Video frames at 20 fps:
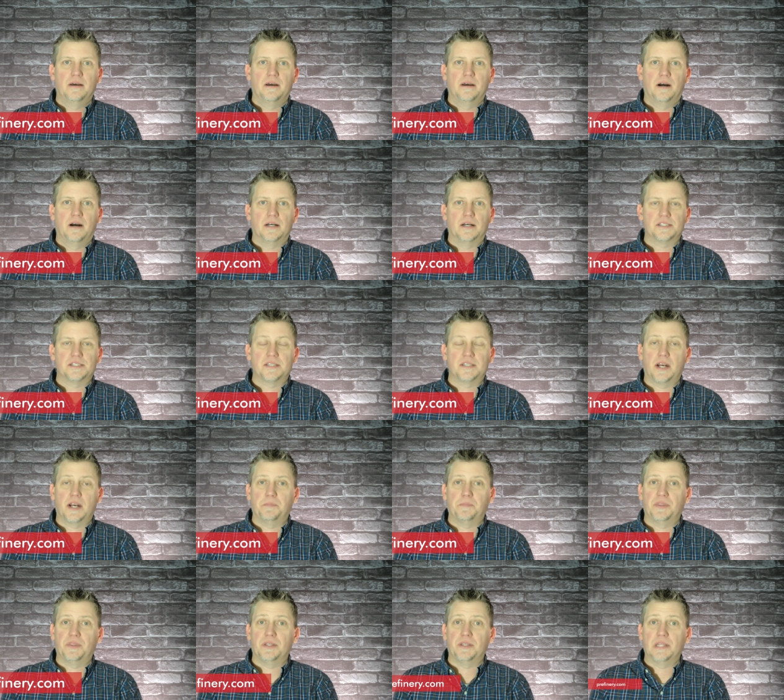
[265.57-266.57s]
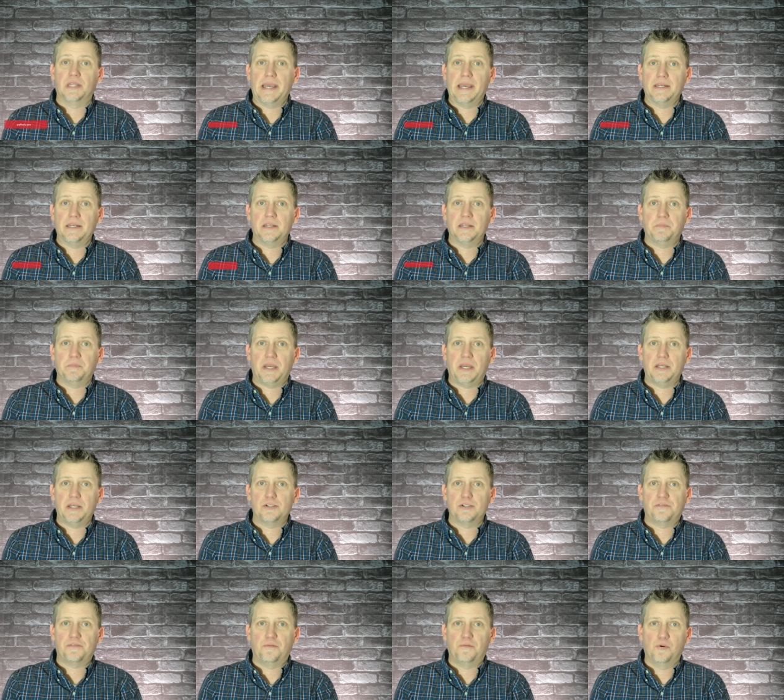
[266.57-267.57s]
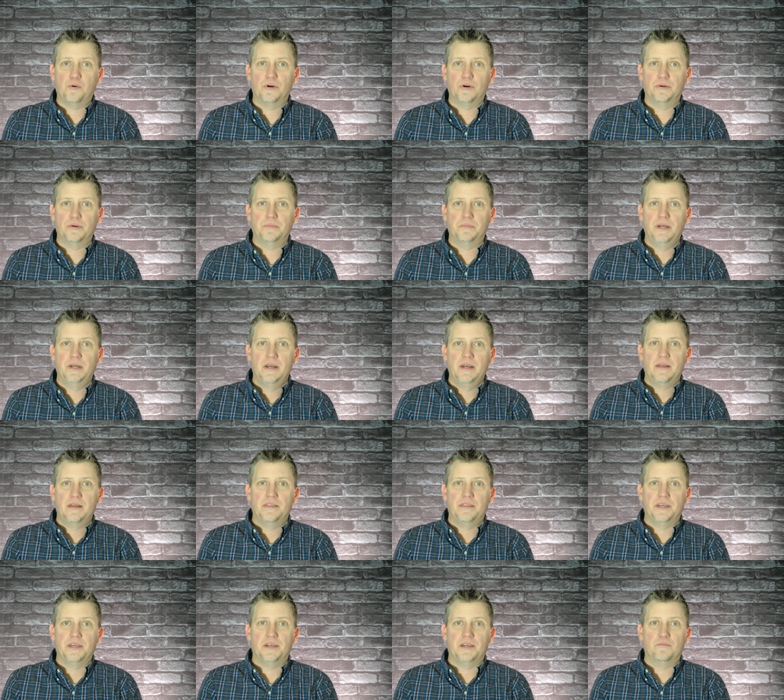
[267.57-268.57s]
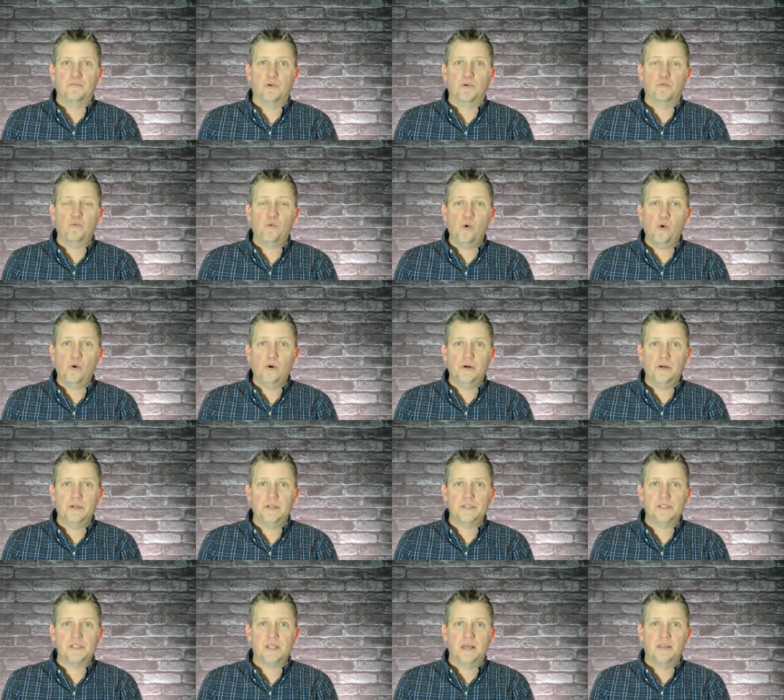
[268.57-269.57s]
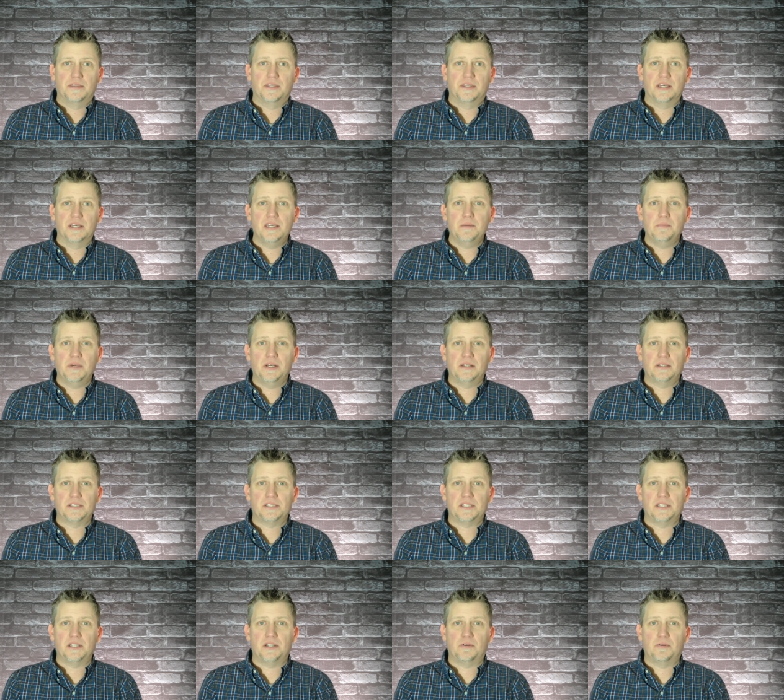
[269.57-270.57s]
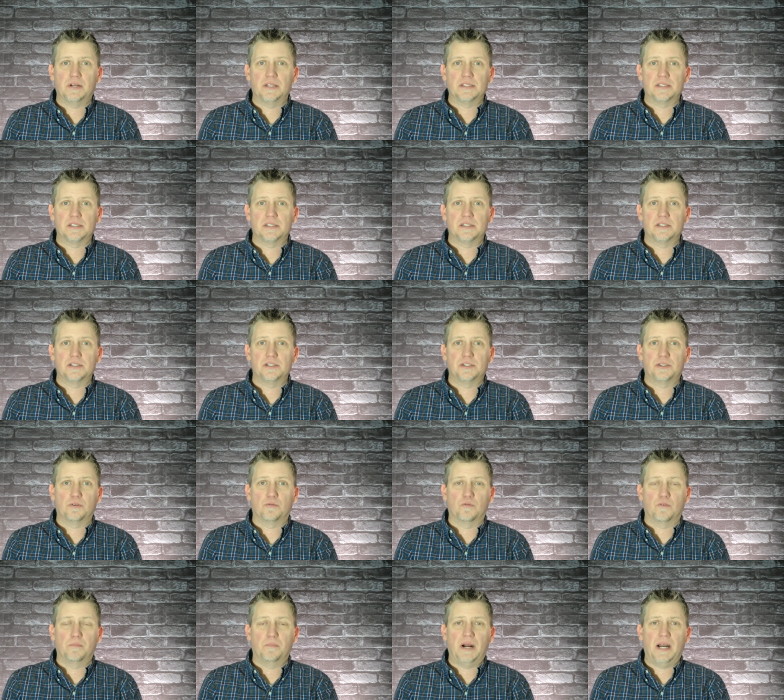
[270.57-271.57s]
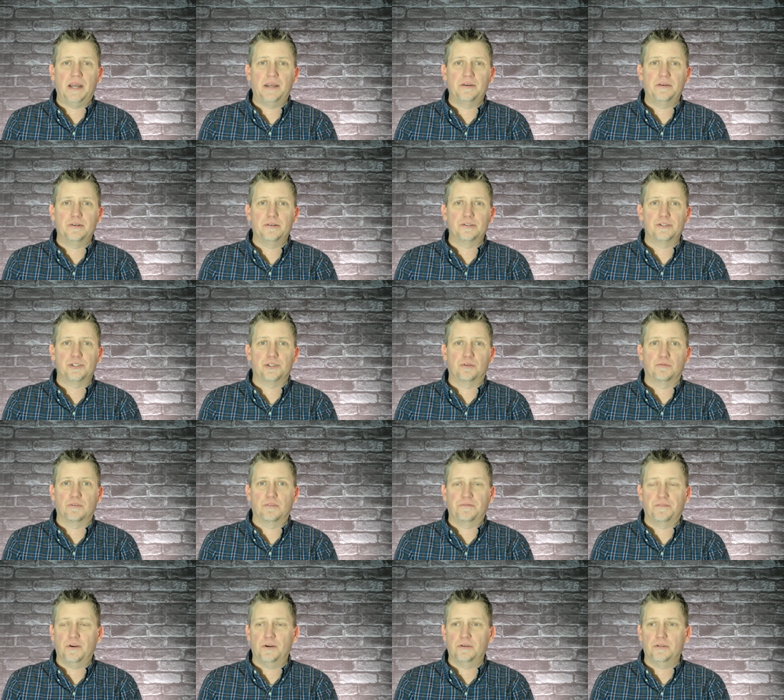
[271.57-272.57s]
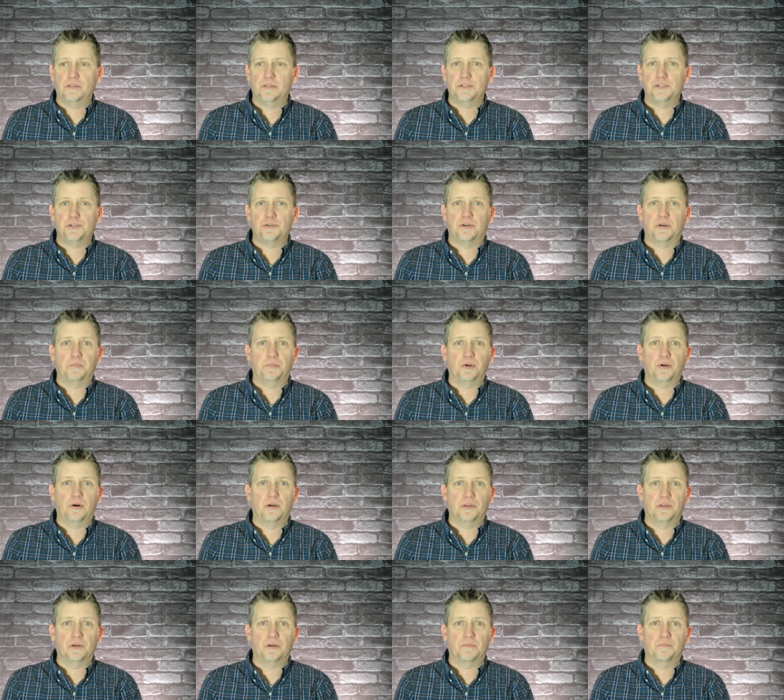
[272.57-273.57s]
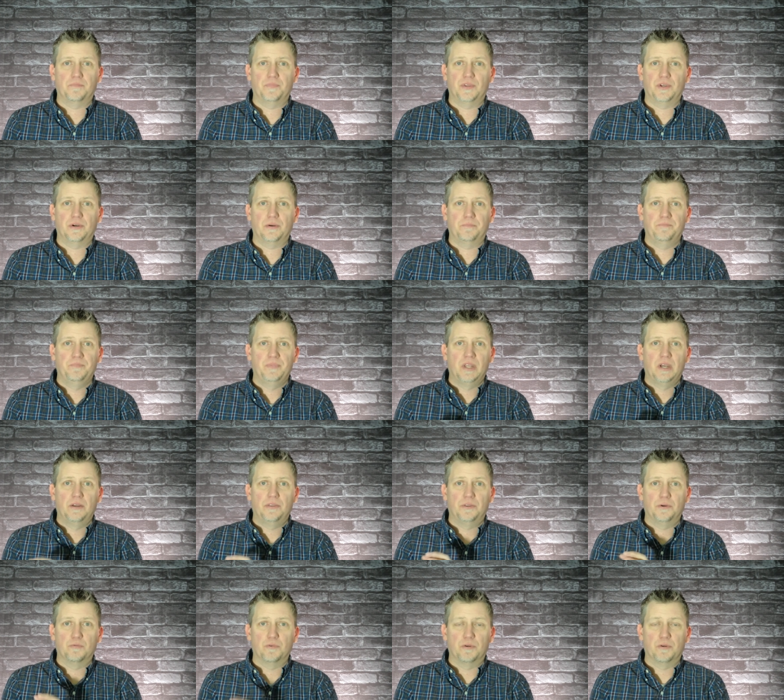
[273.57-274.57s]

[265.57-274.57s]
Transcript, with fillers: uh, set up the landing page form, the rewards, the email sequences, the reminders, the referrals. You can put all the, the, the